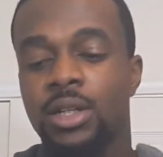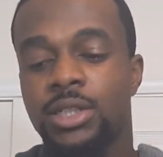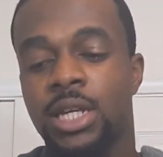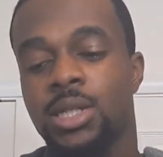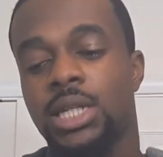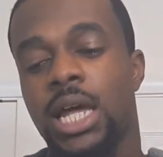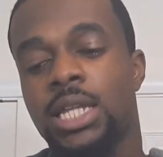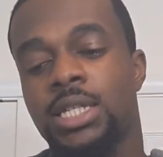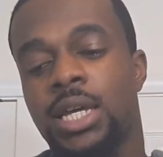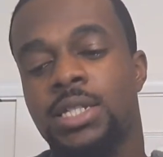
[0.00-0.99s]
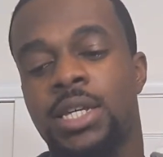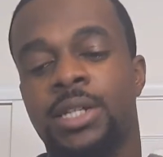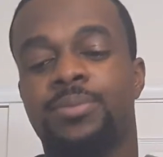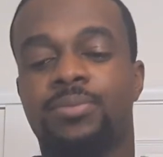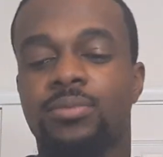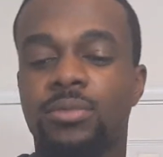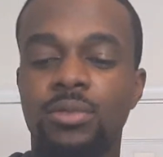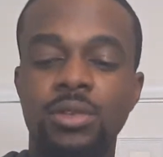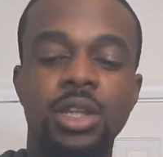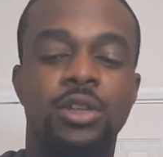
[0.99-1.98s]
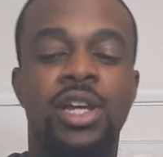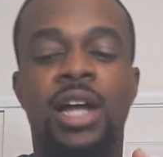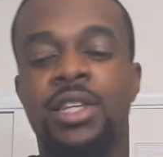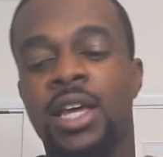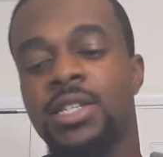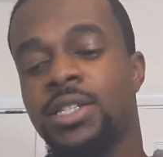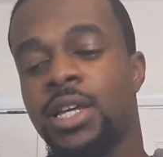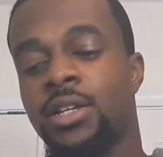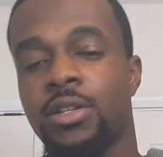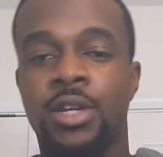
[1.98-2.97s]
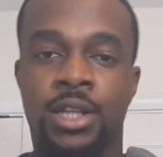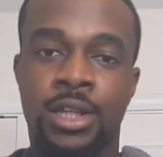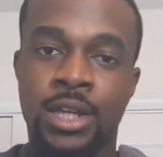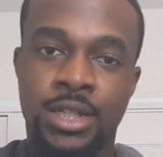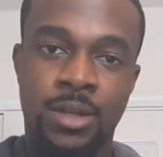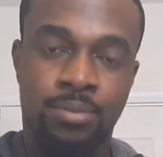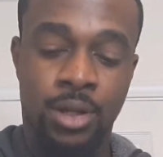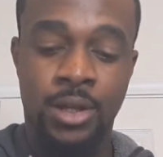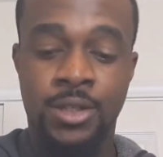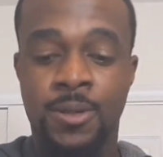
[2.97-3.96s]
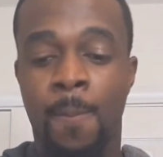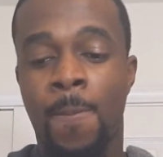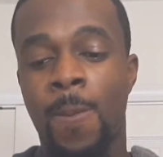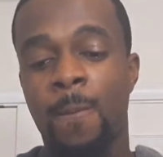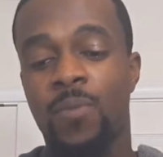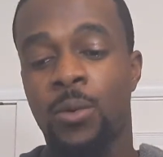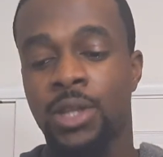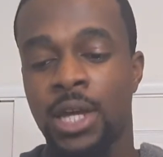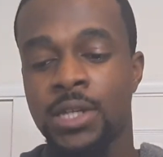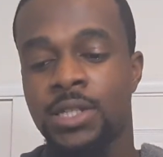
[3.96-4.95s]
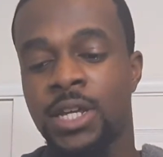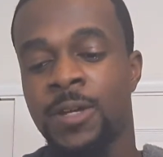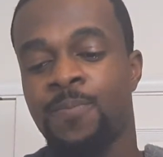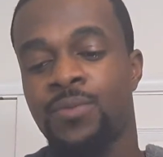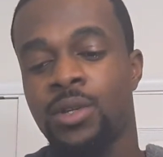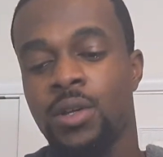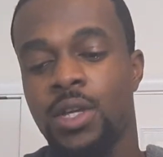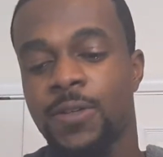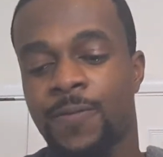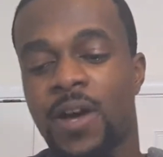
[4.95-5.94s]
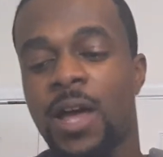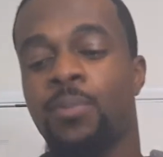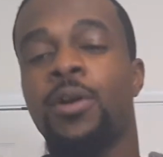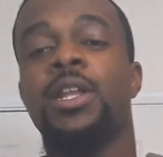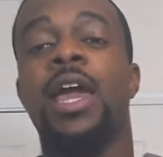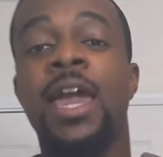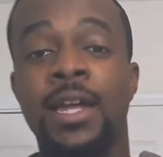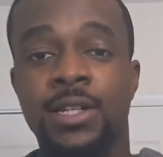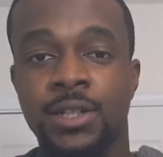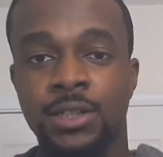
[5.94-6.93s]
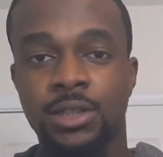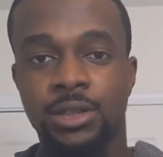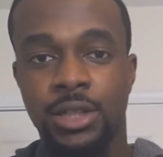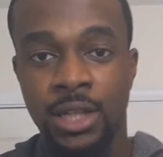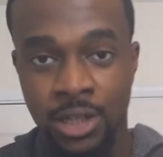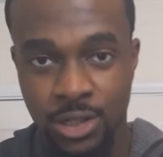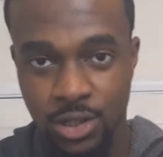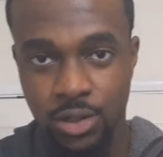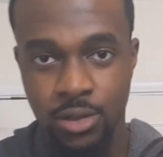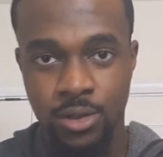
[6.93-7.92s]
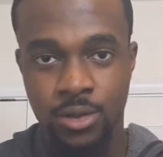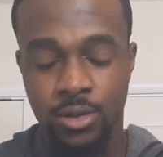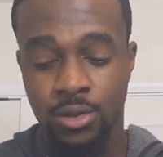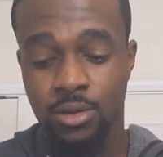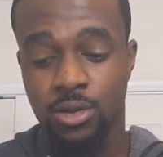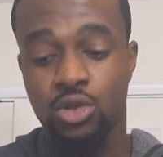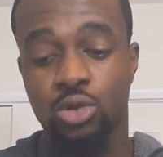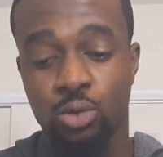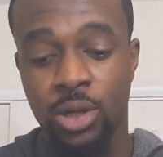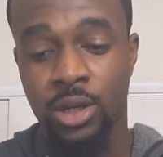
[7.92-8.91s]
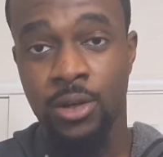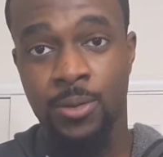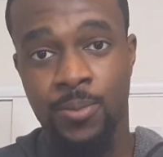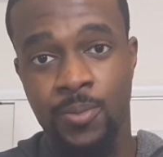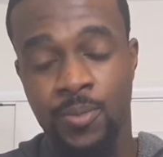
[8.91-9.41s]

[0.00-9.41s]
Samsung Galaxy S8. You got the S8 and you got the S8 Plus. Now with the S8, it's a 5.8 inch screen.